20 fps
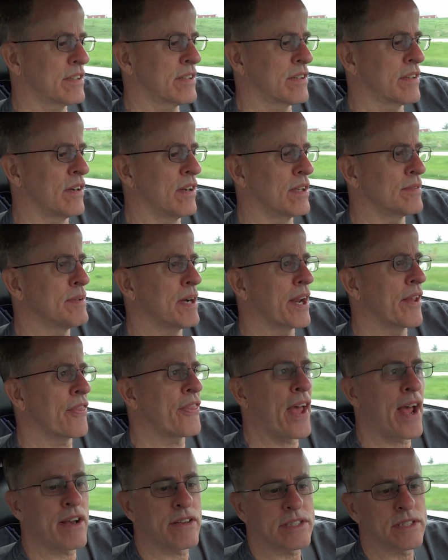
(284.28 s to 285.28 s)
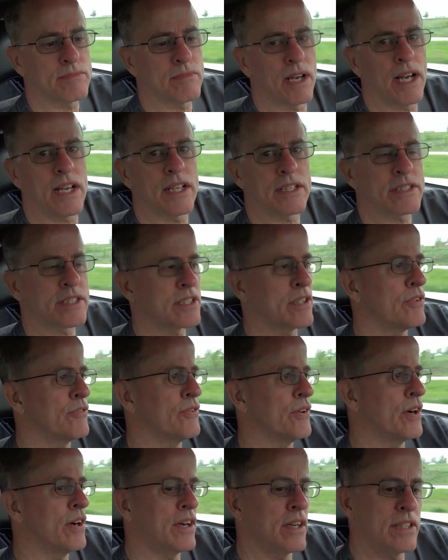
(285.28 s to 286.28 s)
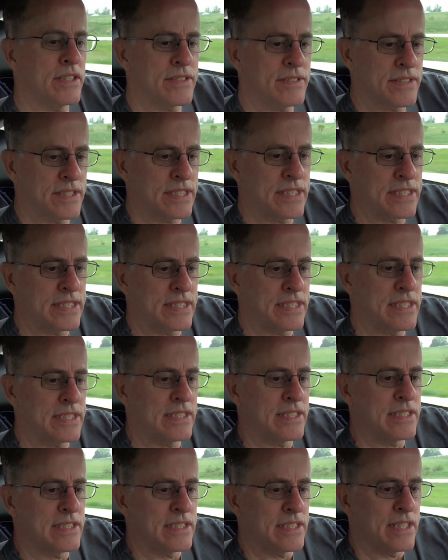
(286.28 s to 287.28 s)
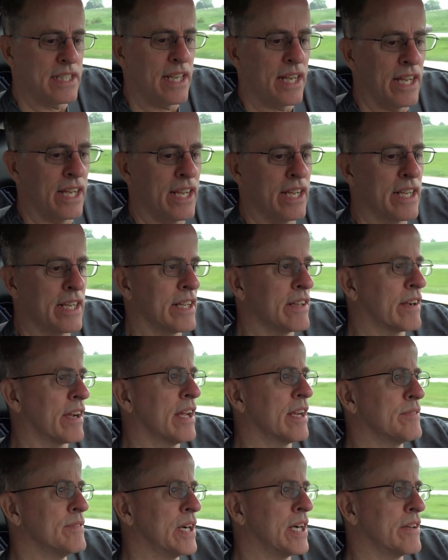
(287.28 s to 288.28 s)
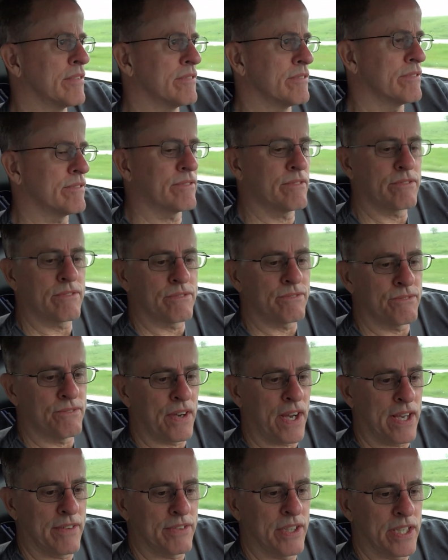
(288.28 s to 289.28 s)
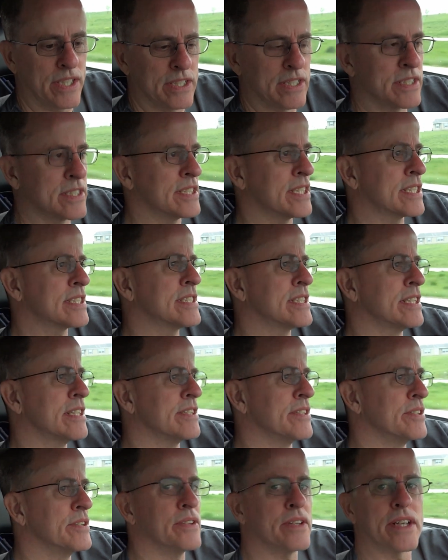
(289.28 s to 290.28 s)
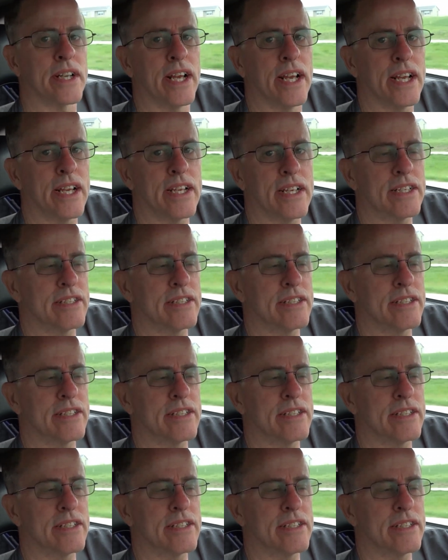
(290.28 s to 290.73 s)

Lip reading: Gone about 1,000 miles so far. And I got about 560 to do today.